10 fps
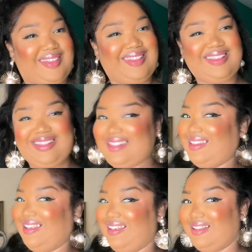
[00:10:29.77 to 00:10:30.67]
We are actually
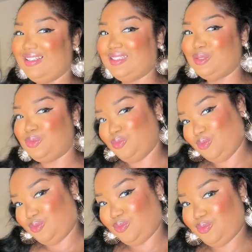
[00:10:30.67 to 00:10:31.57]
heading out to do a
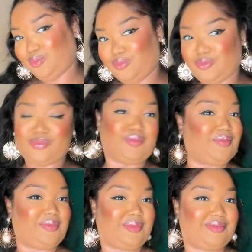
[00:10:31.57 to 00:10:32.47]
little early birthday
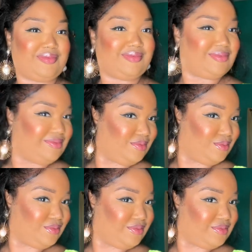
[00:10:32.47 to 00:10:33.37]
celebration for my
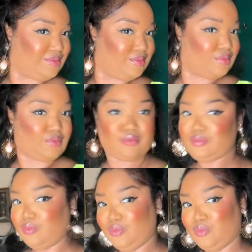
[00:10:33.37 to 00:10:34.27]
sister. And I
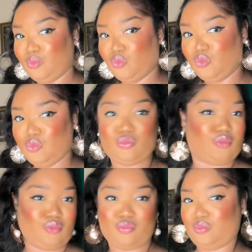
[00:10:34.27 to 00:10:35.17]
decided to
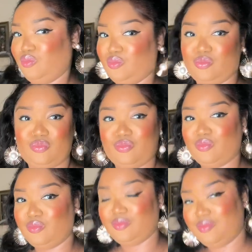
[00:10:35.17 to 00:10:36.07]
wand curl
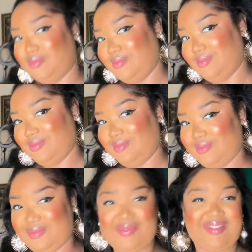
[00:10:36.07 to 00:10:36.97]
this hair. And I'm
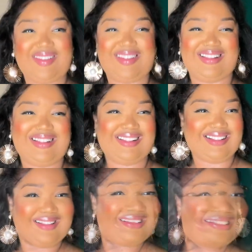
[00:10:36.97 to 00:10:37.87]
just like, oh my gosh,
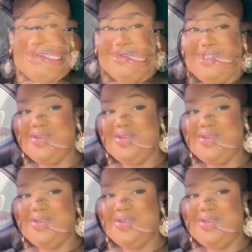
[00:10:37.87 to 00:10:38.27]
like this looks so